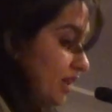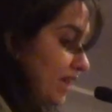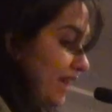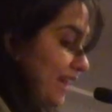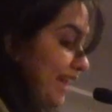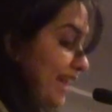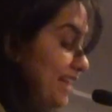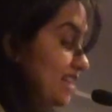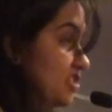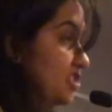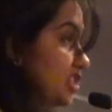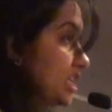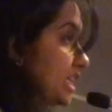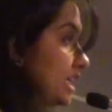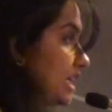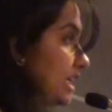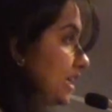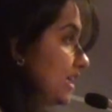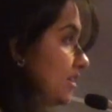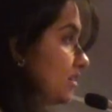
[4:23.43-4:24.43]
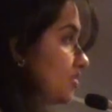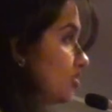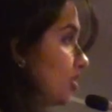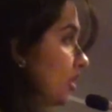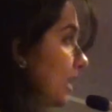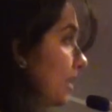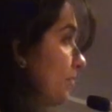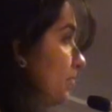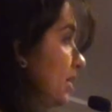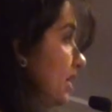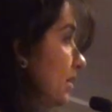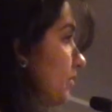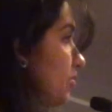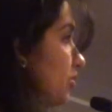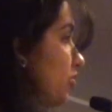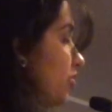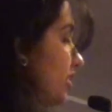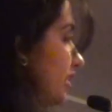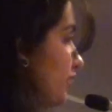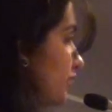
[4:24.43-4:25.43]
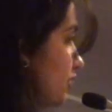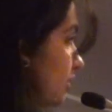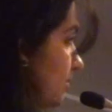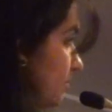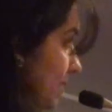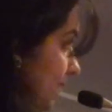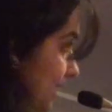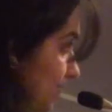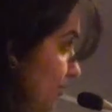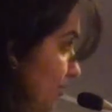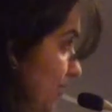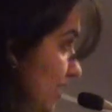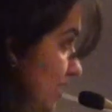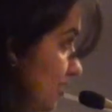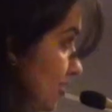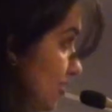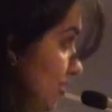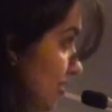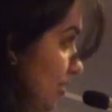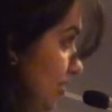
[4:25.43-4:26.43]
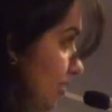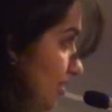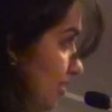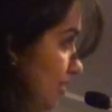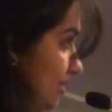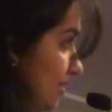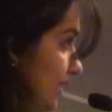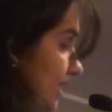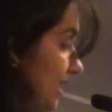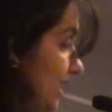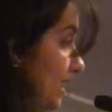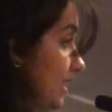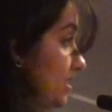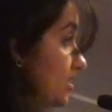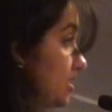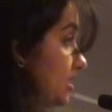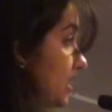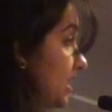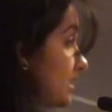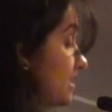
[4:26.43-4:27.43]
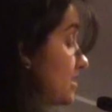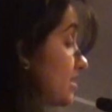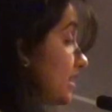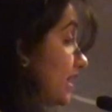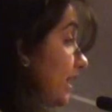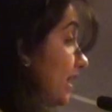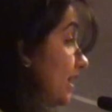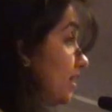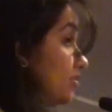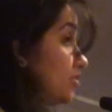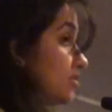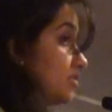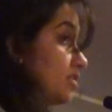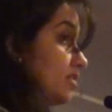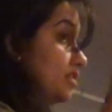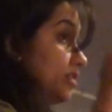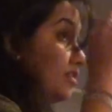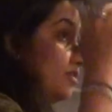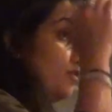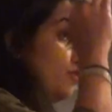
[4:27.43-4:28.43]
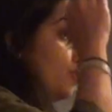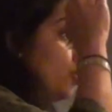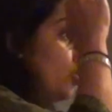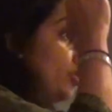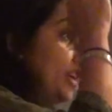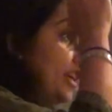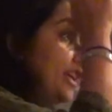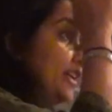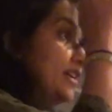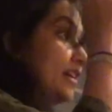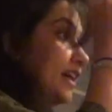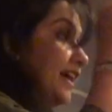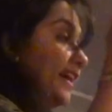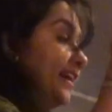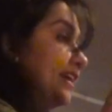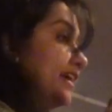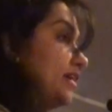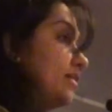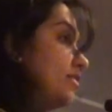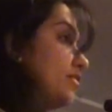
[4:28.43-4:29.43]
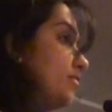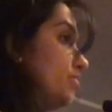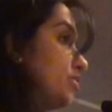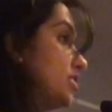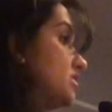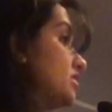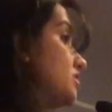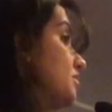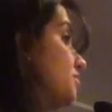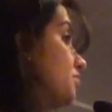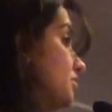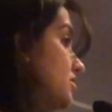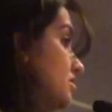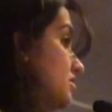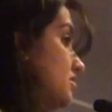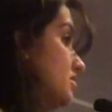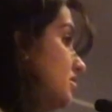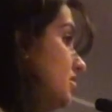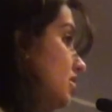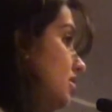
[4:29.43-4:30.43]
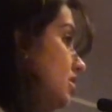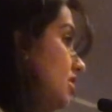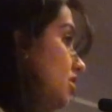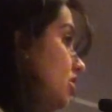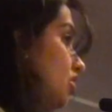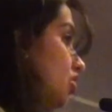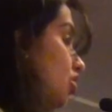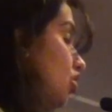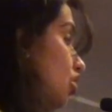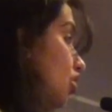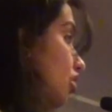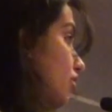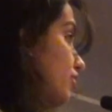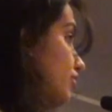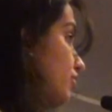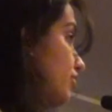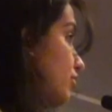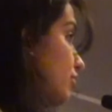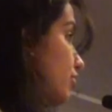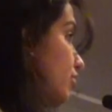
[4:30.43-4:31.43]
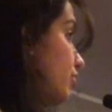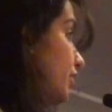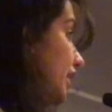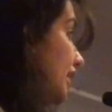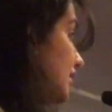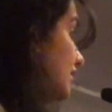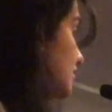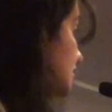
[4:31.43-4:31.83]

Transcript: LG is not applicable only for a manufacturer. LG has laid out certain 14 guiding principles of when